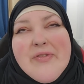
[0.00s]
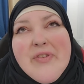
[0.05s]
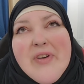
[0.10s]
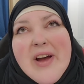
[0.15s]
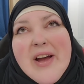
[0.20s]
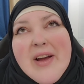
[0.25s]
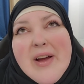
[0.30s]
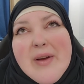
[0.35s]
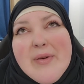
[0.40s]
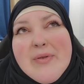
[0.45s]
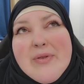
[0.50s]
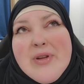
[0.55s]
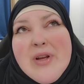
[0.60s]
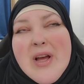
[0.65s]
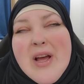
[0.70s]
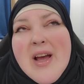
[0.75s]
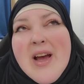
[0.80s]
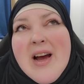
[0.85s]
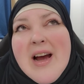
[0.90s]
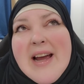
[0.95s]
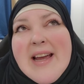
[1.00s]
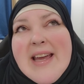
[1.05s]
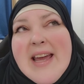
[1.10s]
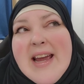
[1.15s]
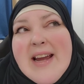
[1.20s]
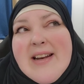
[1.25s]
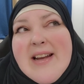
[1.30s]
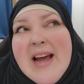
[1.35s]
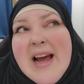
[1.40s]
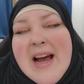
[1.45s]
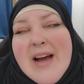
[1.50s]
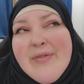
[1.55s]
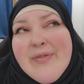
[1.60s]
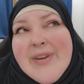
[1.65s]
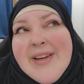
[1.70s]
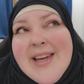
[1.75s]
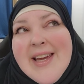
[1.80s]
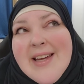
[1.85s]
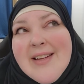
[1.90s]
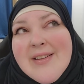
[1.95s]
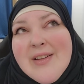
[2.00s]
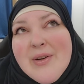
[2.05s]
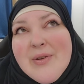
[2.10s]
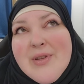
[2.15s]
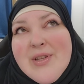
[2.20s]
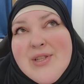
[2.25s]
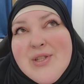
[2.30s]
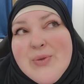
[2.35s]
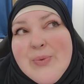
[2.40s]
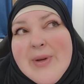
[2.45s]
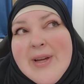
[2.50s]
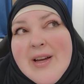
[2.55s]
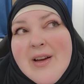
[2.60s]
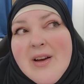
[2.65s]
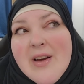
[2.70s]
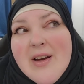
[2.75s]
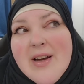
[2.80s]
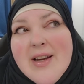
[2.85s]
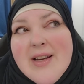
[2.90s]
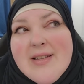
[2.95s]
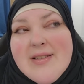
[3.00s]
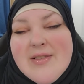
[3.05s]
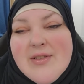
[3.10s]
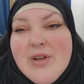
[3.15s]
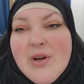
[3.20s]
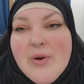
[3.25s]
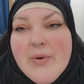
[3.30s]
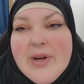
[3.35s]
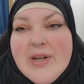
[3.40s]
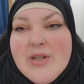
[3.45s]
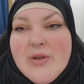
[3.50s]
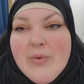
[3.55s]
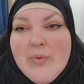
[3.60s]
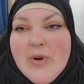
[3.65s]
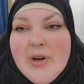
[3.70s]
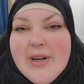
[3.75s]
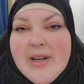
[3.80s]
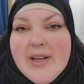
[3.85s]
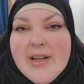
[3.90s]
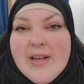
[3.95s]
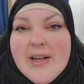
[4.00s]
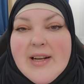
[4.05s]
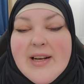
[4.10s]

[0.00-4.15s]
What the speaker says: half a kilo this week, guys. No, I don't want it.